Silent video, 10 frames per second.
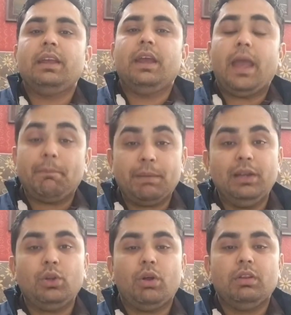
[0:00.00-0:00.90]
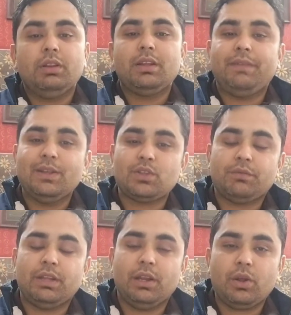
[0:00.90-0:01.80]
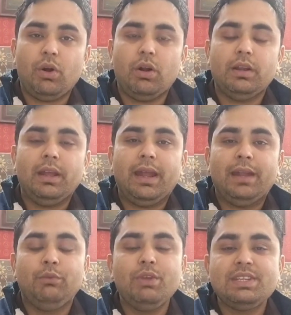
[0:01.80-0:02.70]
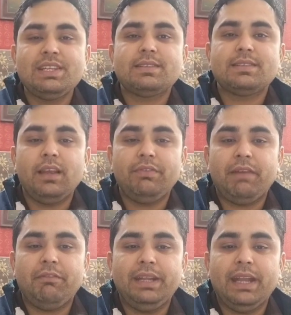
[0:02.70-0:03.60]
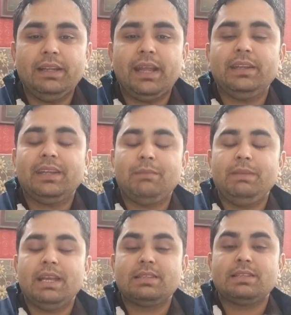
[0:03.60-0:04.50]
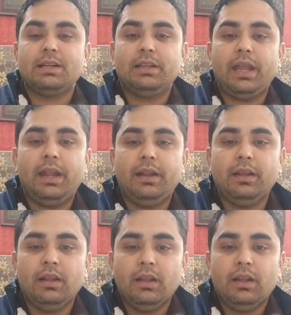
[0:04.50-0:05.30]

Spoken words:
apparent on the face of the record and which is self-evident and can be ascertained